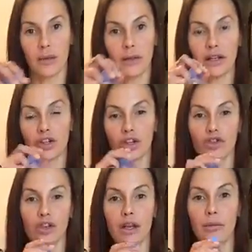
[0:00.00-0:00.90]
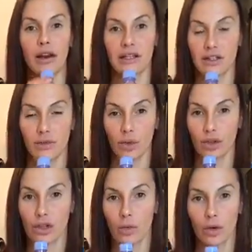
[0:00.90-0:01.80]
Make sure you're drinking plenty of
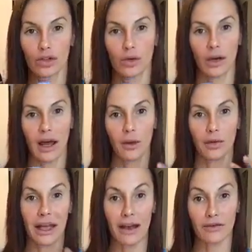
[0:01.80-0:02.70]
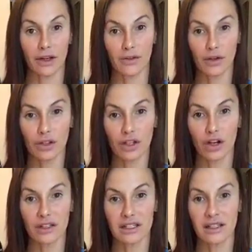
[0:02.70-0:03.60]
water. Water will help get rid of all the
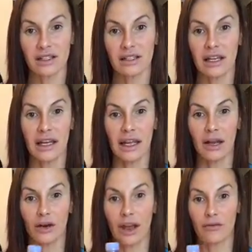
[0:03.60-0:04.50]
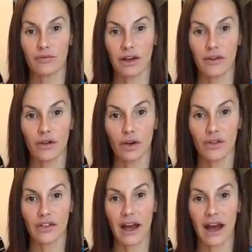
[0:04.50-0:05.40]
toxins. It'll get rid of all of
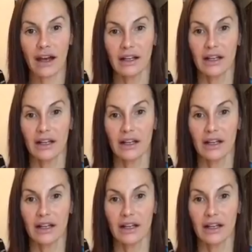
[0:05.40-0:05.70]
that.